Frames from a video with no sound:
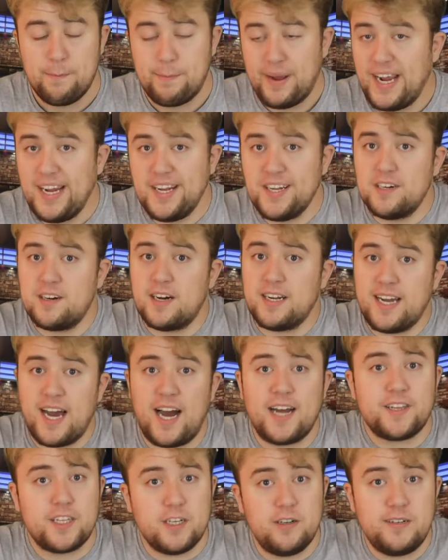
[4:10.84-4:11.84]
Bengals are
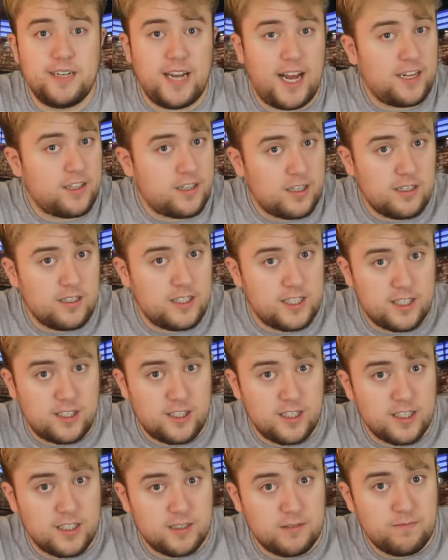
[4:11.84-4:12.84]
not doing that good
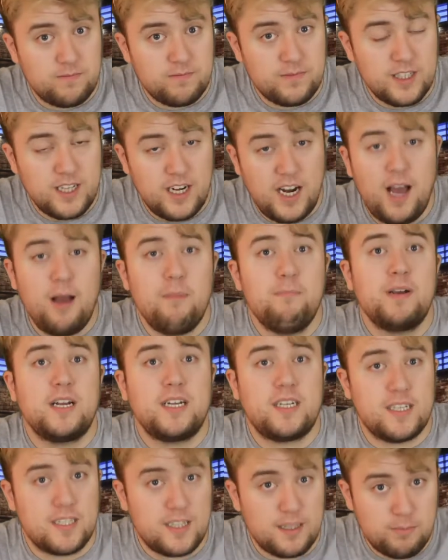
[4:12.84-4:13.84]
this year. Let
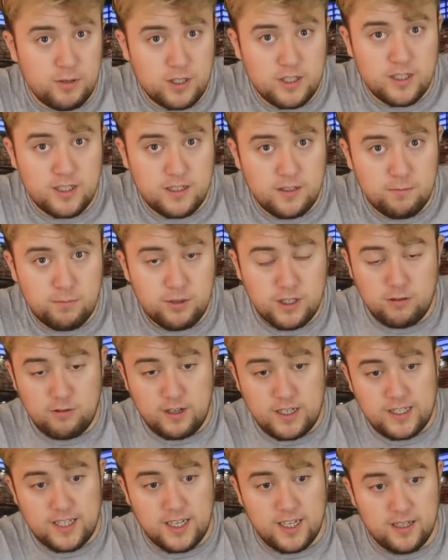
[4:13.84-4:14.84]
me just put it, put it
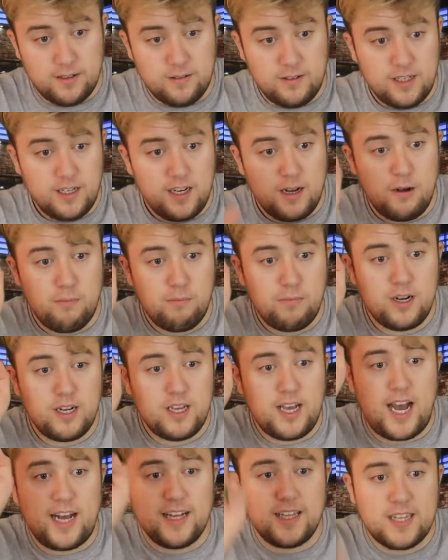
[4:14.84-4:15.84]
right there. Put
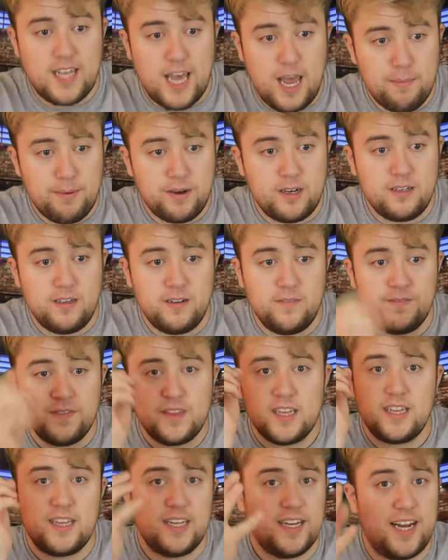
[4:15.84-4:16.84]
it on the table,
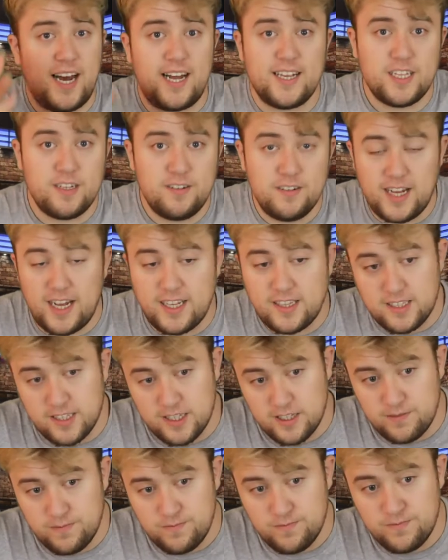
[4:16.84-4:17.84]
they're not doing that
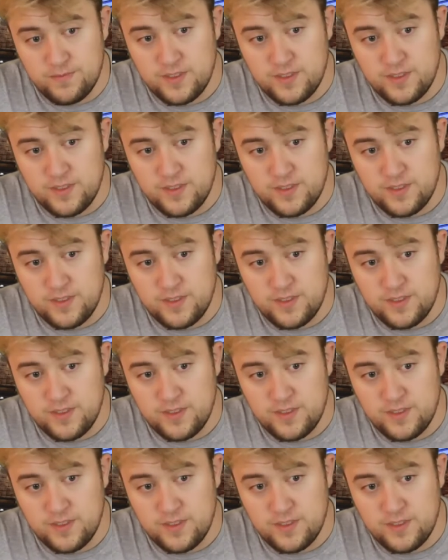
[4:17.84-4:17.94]
good.